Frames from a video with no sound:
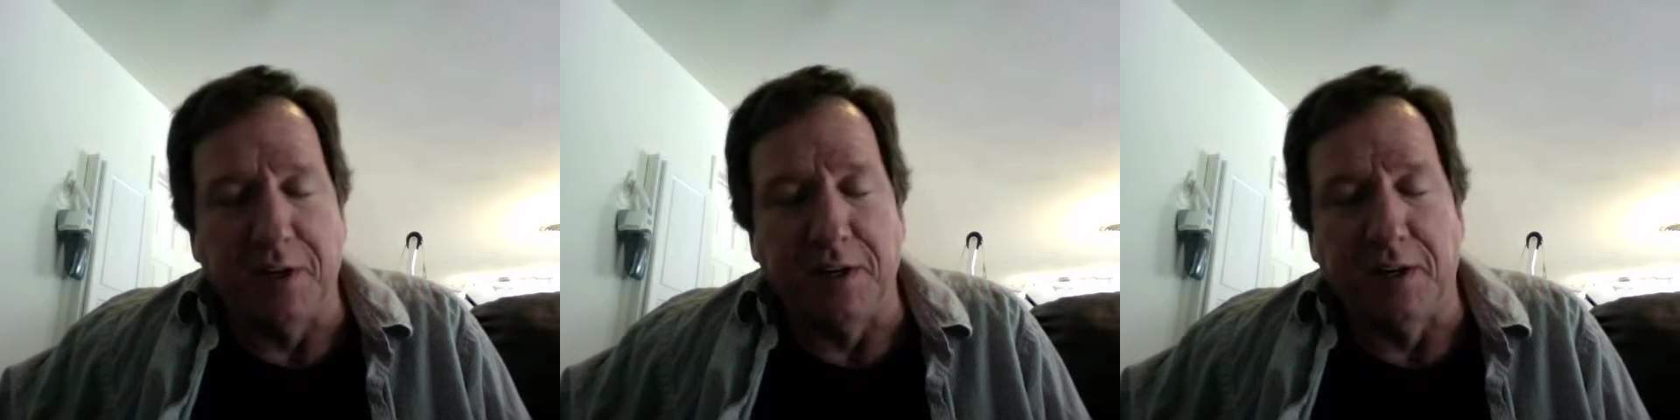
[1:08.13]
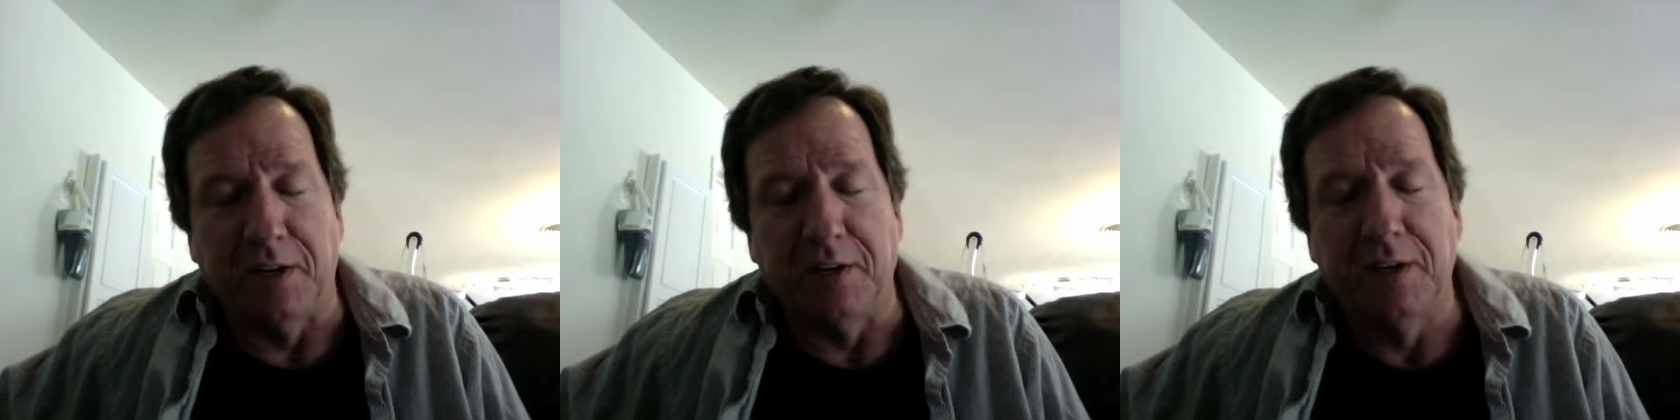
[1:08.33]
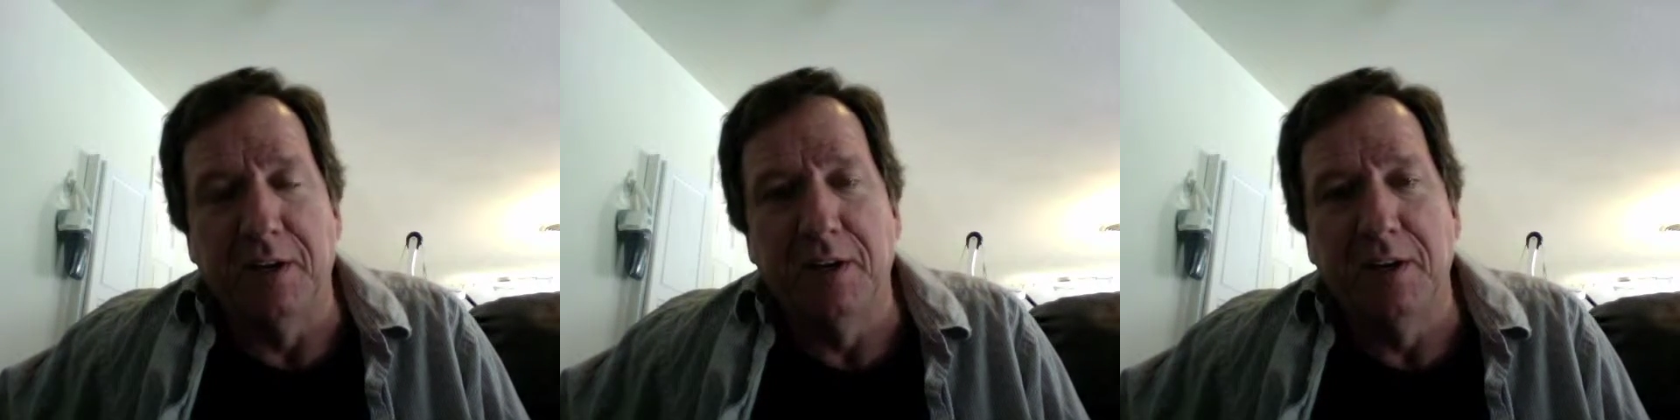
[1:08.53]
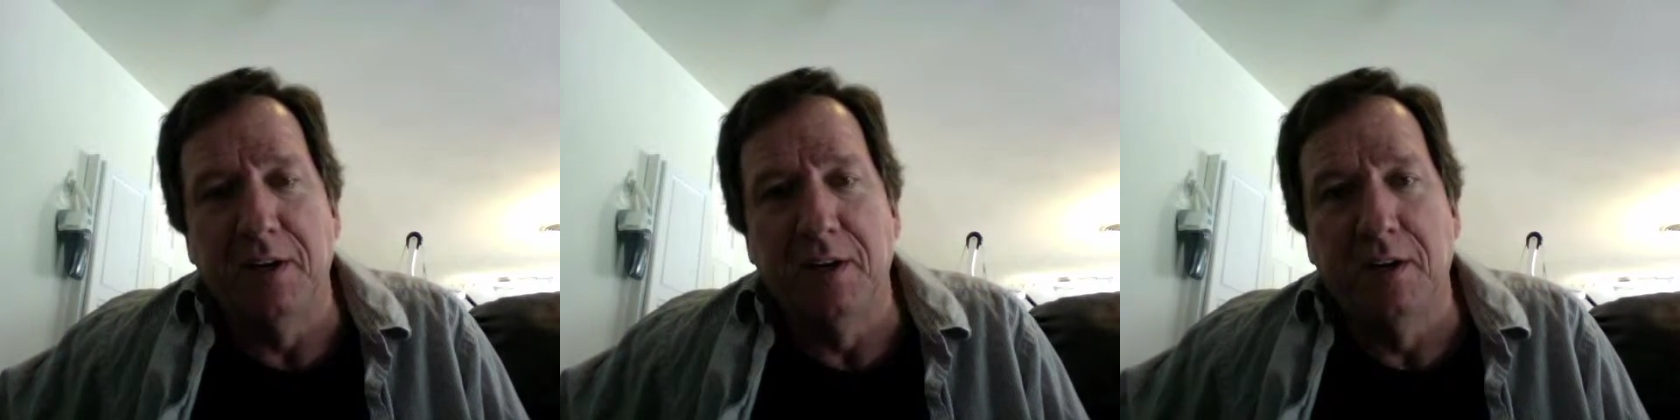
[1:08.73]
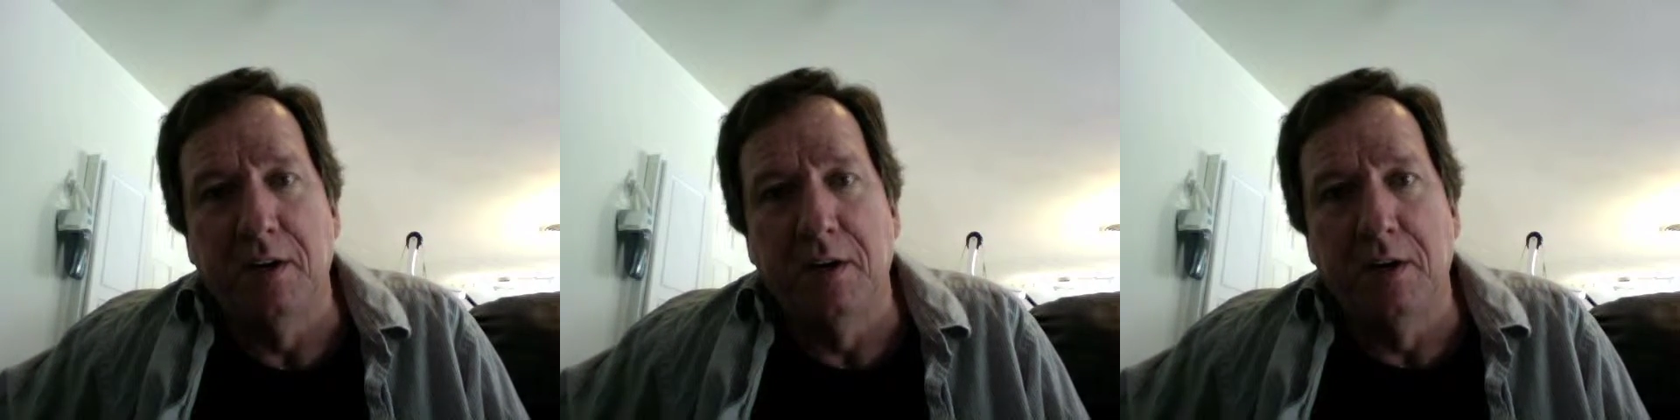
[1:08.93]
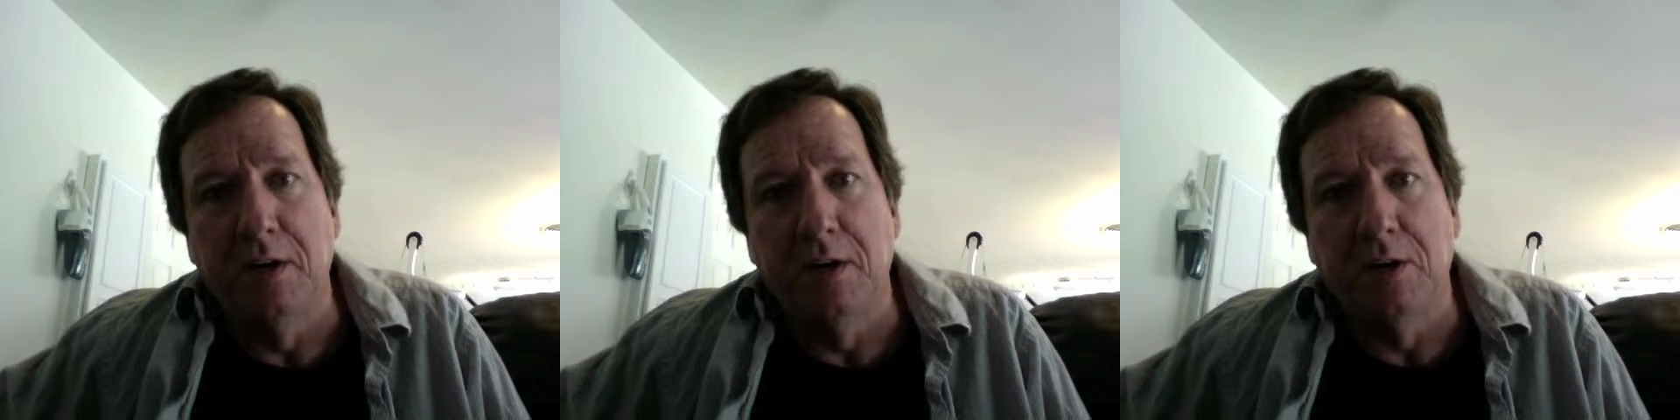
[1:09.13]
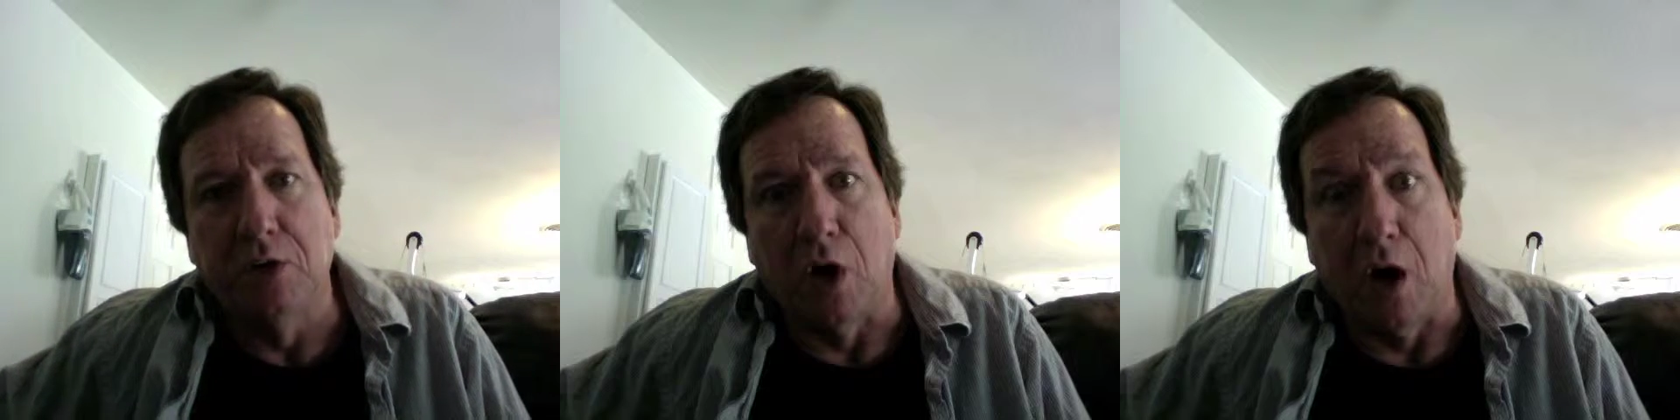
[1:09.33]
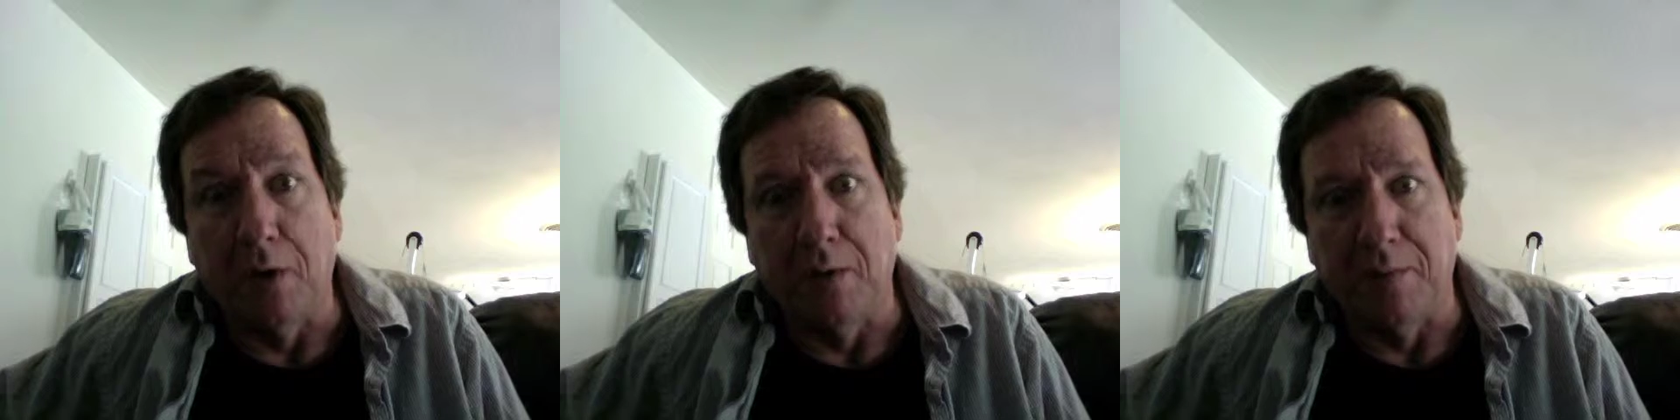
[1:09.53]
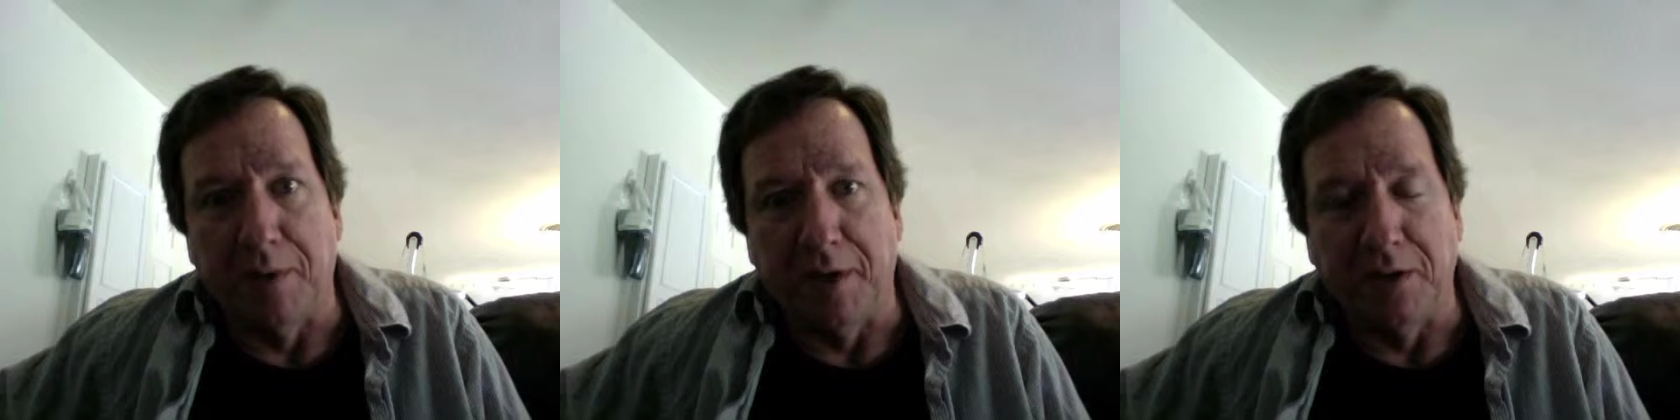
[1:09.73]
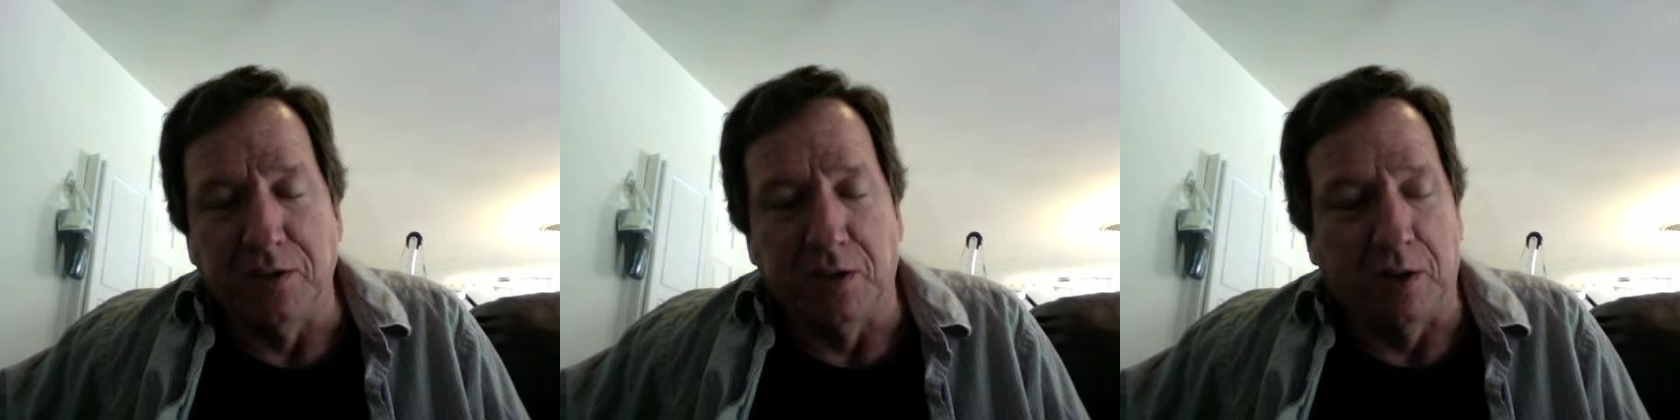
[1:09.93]
to talk with
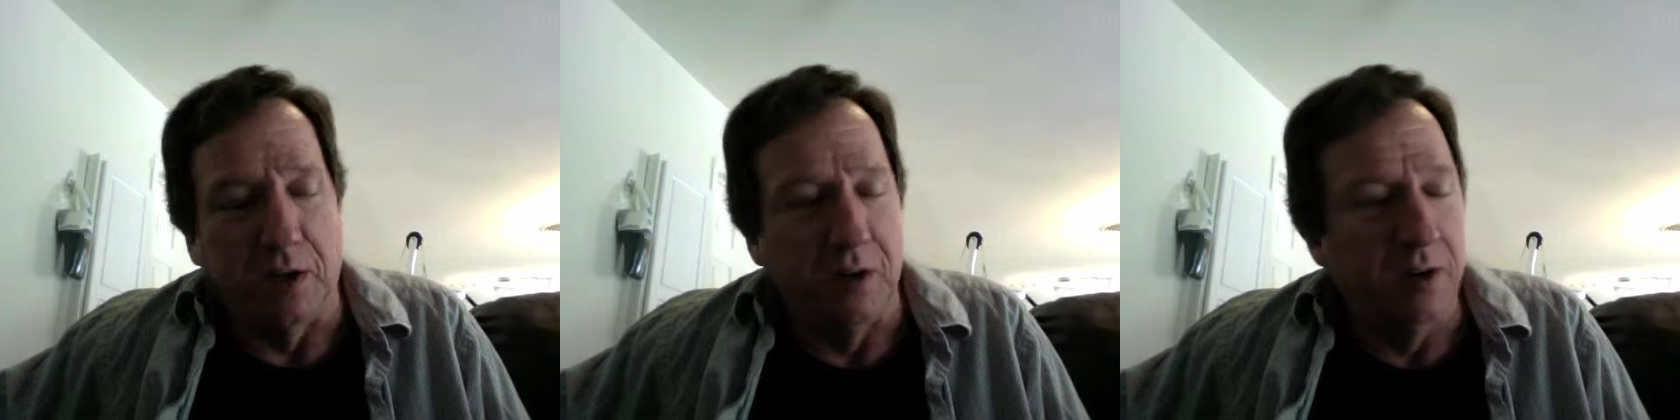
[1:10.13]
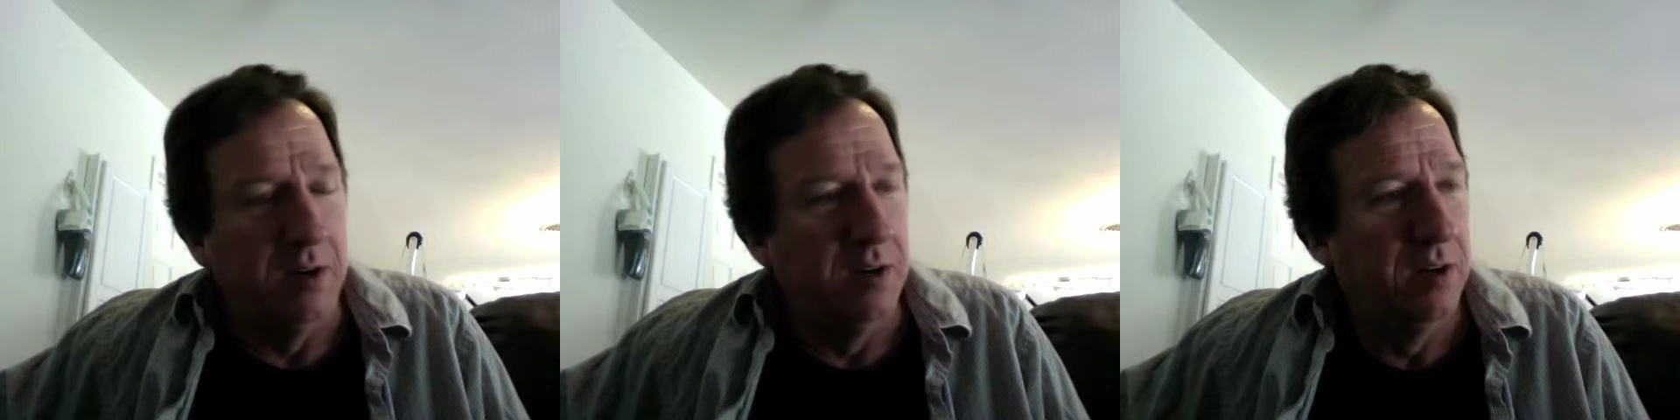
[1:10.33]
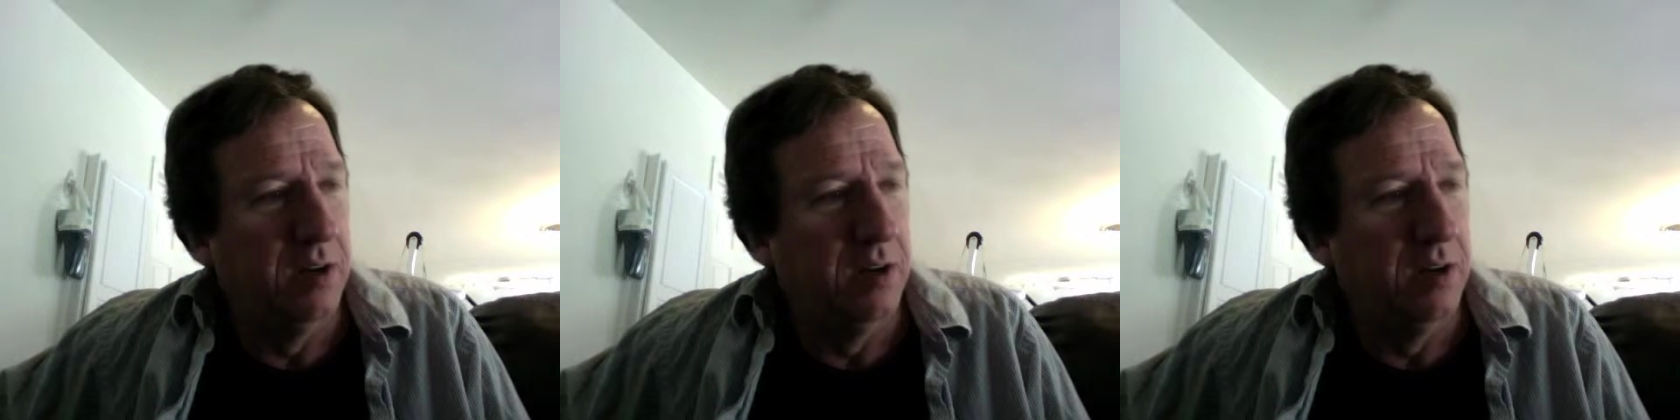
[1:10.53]
my guitar.